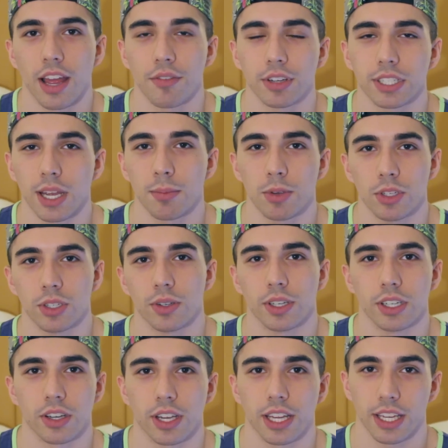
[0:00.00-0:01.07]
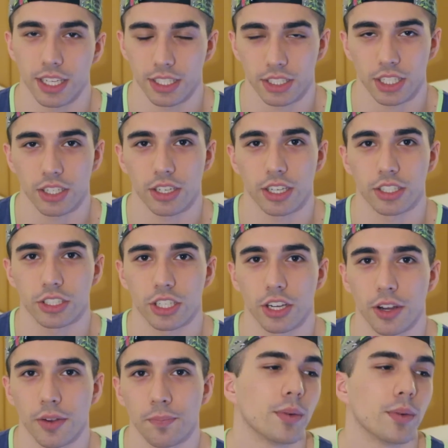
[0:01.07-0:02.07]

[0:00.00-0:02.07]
and every time you do it, it'll get easier and easier.